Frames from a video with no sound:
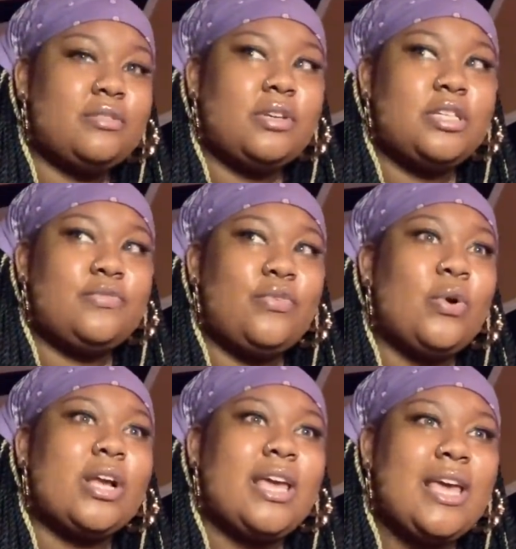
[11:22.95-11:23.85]
It's
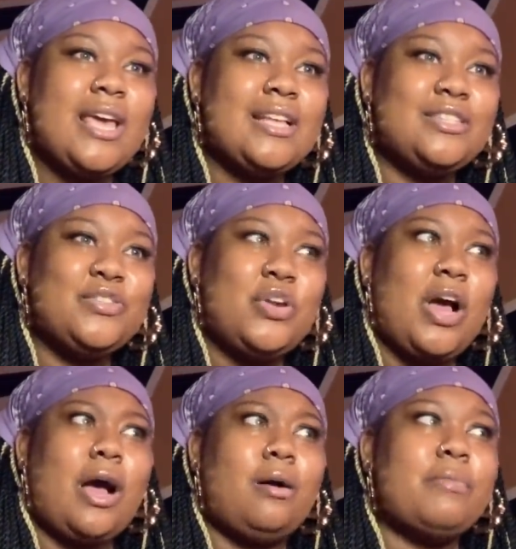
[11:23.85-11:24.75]
four kids. You know,
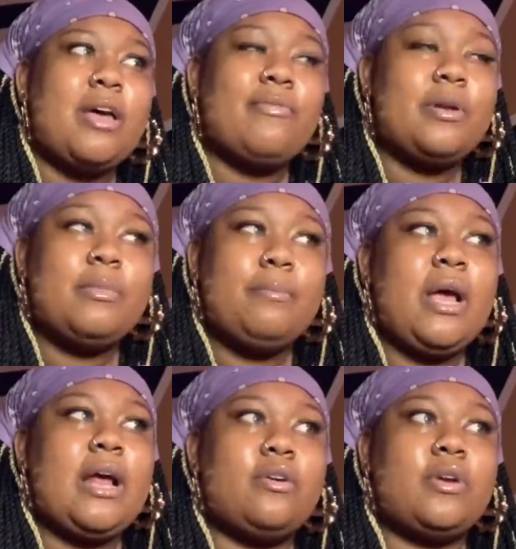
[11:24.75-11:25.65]
I'm not finna be
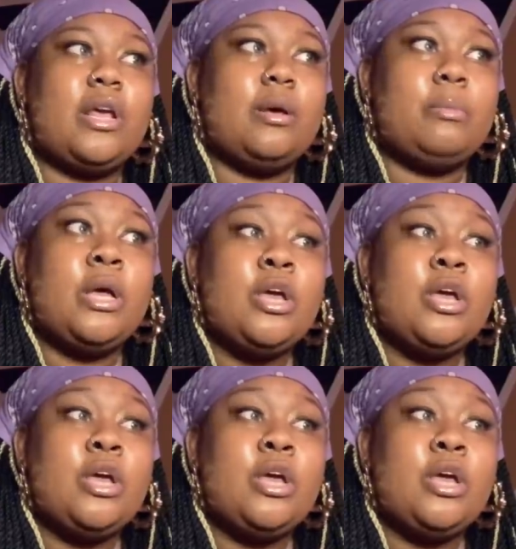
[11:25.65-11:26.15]
buying no damn